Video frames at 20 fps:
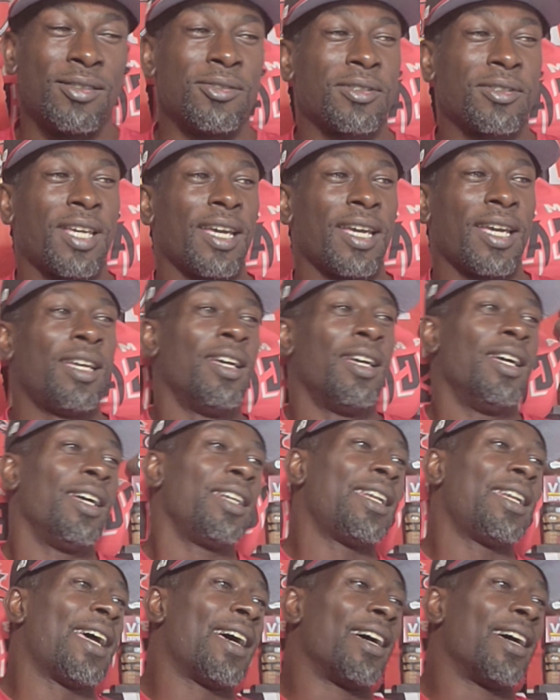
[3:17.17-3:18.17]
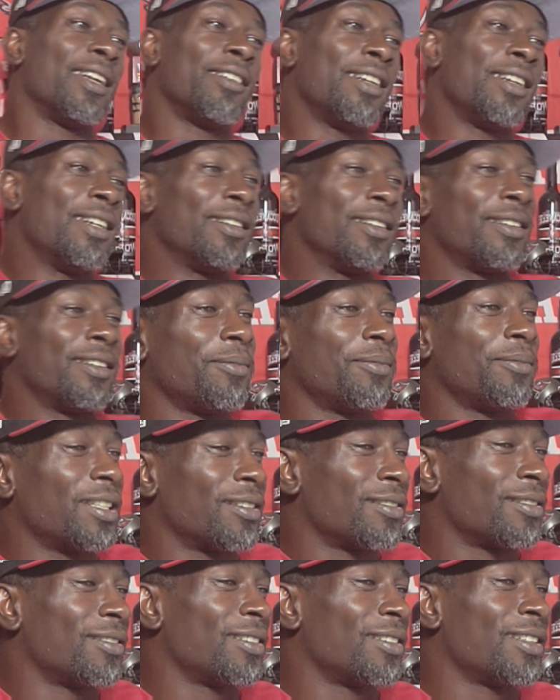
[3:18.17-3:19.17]
Okay. Now
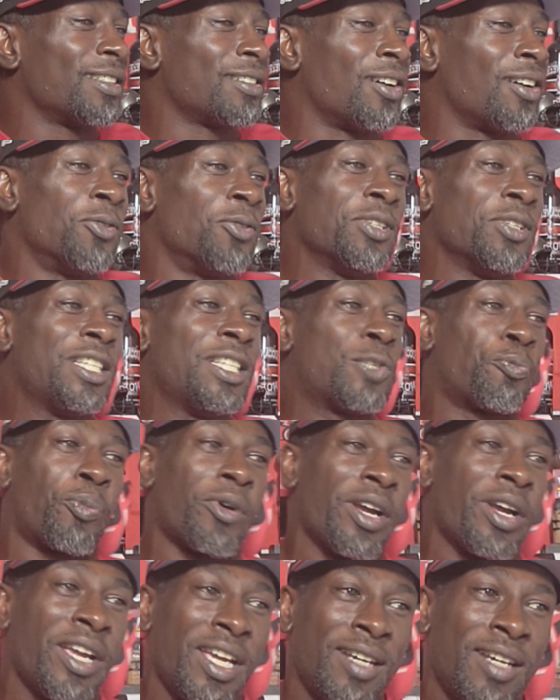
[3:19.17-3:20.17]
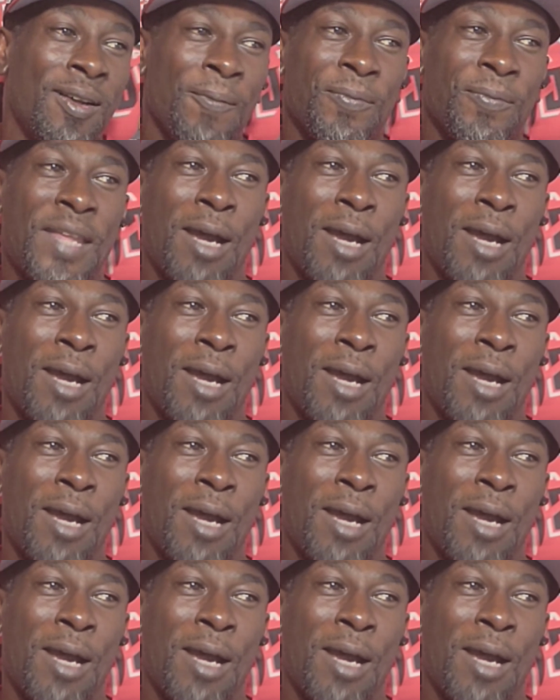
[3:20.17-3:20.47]
the only spread